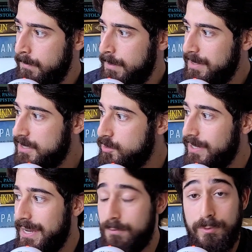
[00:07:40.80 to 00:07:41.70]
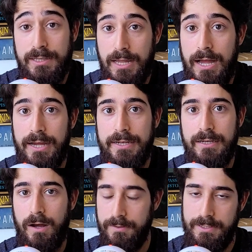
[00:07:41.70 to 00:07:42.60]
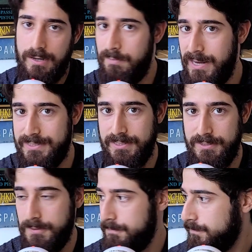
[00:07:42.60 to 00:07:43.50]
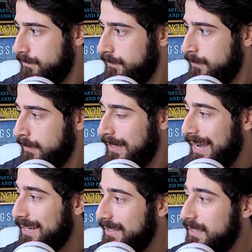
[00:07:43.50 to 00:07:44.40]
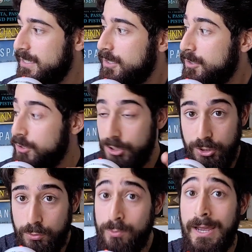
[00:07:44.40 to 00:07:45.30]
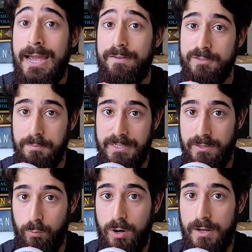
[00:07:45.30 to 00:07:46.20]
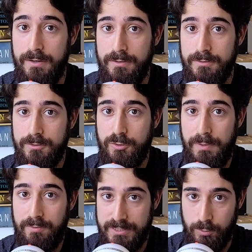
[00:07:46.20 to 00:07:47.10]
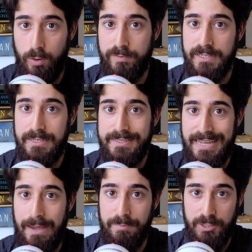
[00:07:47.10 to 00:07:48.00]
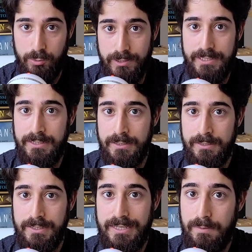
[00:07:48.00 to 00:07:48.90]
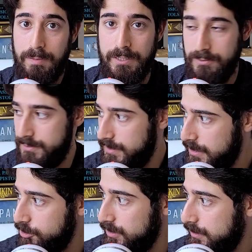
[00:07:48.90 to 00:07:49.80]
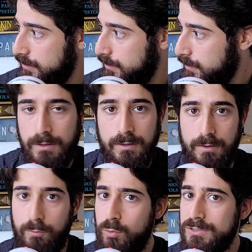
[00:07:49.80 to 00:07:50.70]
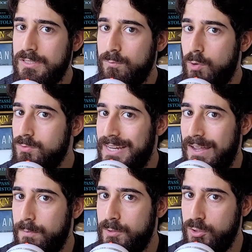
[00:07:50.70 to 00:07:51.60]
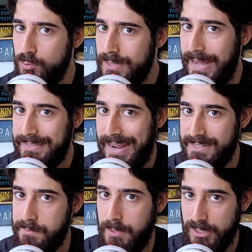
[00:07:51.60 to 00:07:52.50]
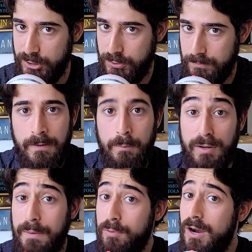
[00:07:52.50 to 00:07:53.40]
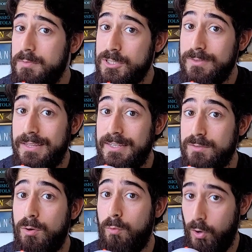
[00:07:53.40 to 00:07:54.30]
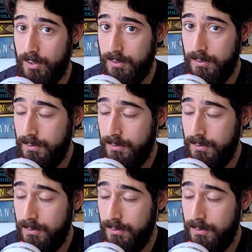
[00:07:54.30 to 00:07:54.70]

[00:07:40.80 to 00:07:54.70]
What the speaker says: because you can't rely on the combat system. I.e., you have to be the one to be resolving the ambiguity in the player's decisions. The rules won't help you do that as much, but I promise you that this will work